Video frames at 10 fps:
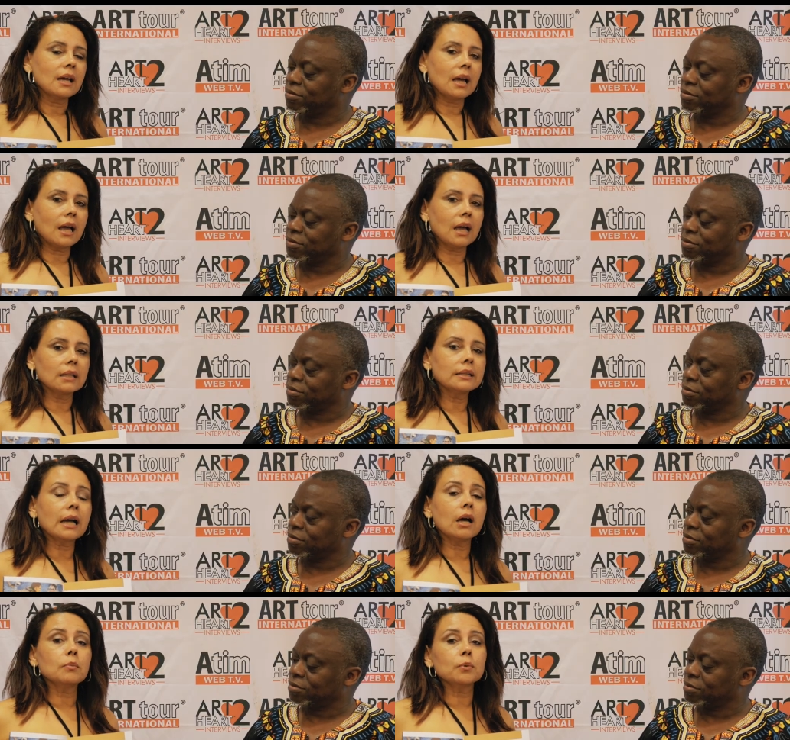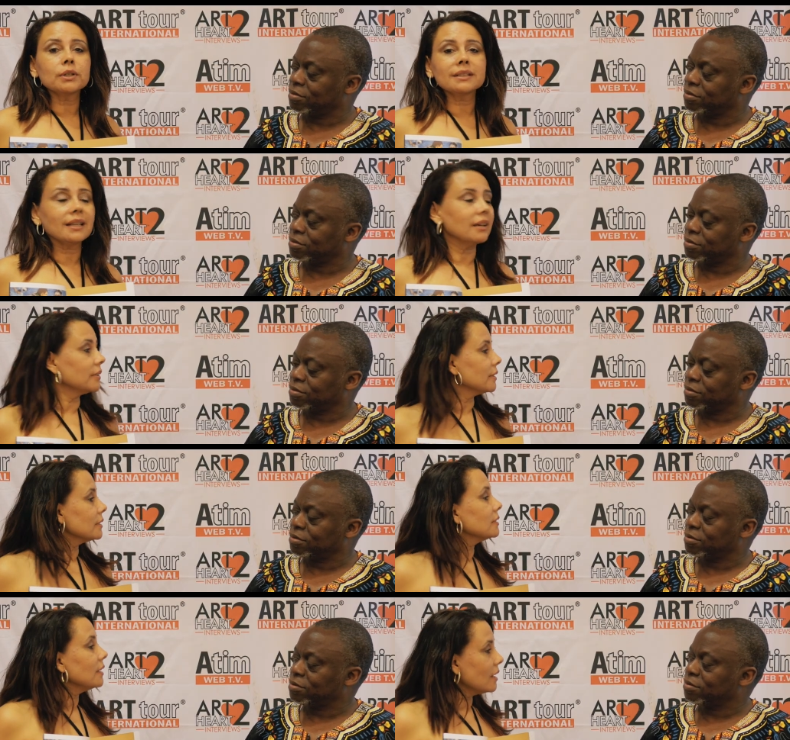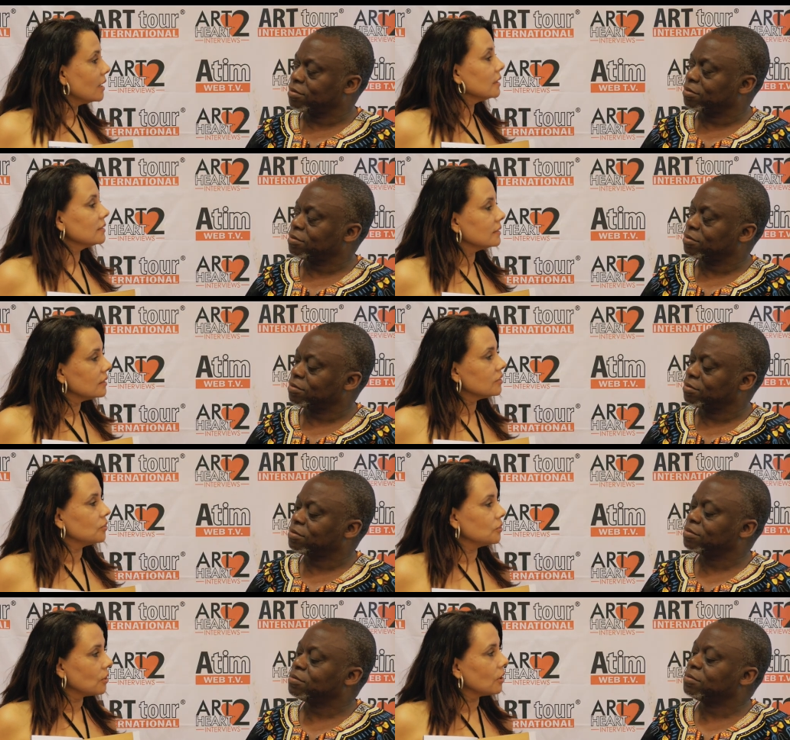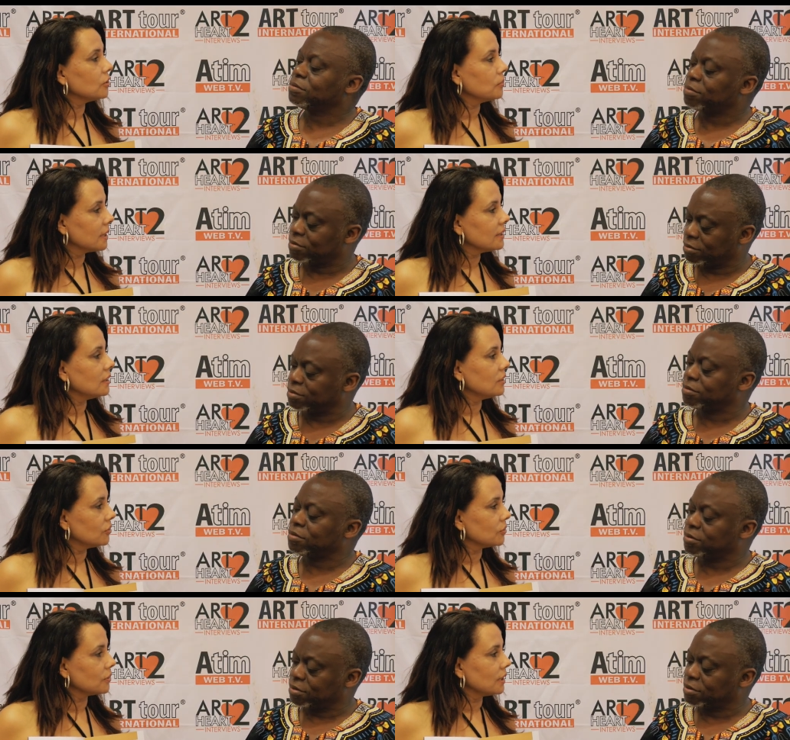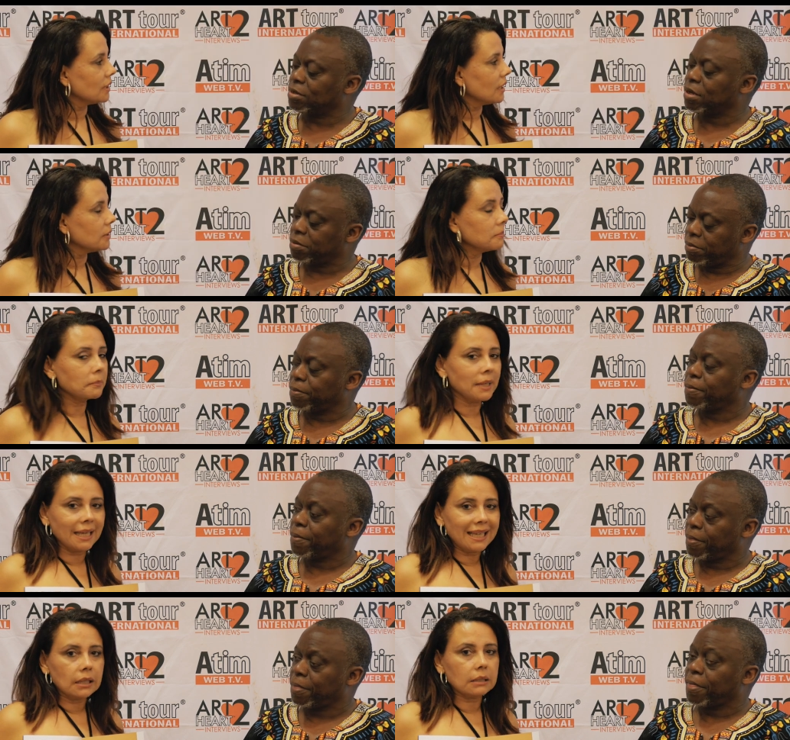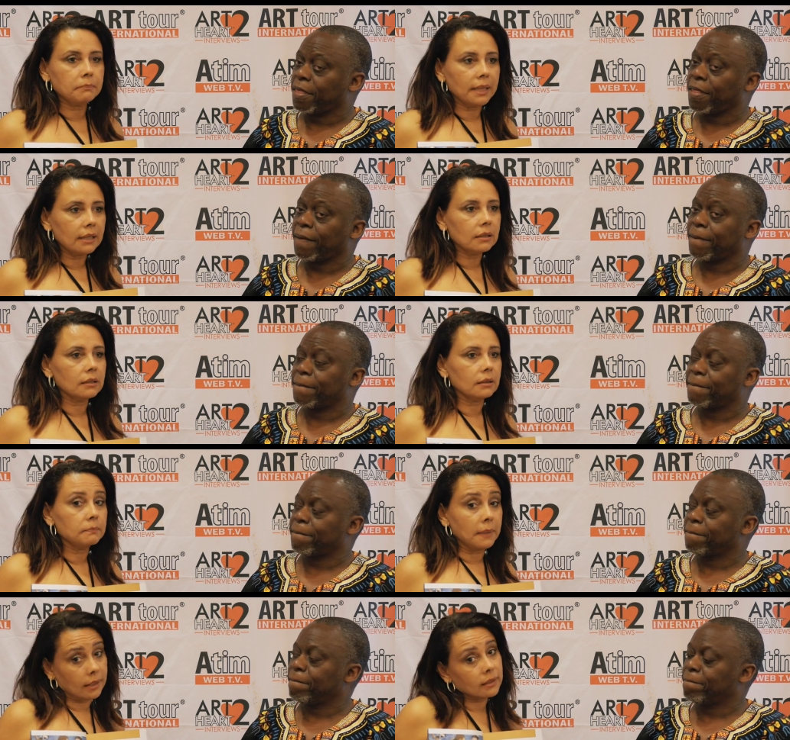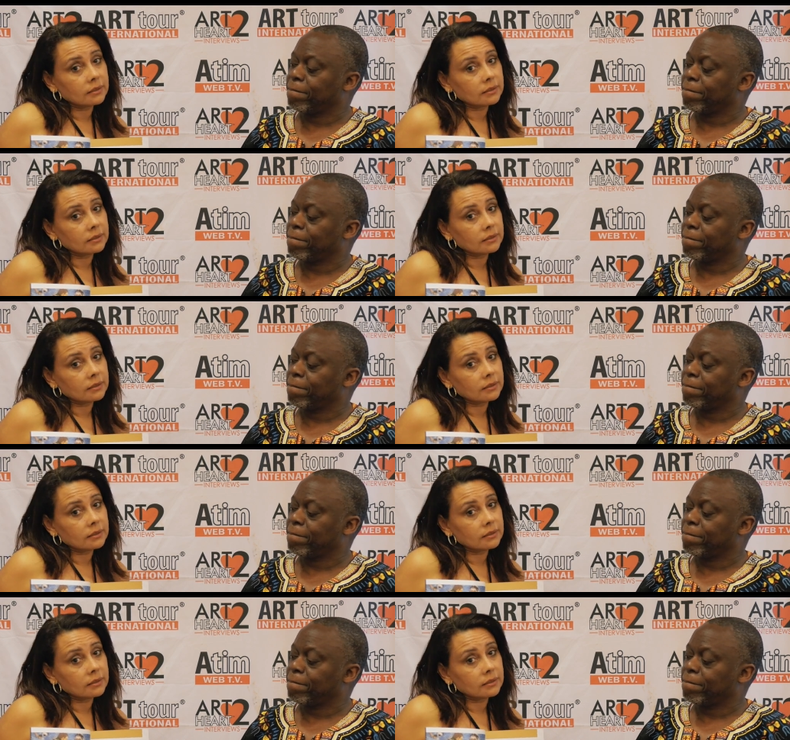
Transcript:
Speaker 1: uh, now more than ever, the artist needs to document history yeah. and make make make a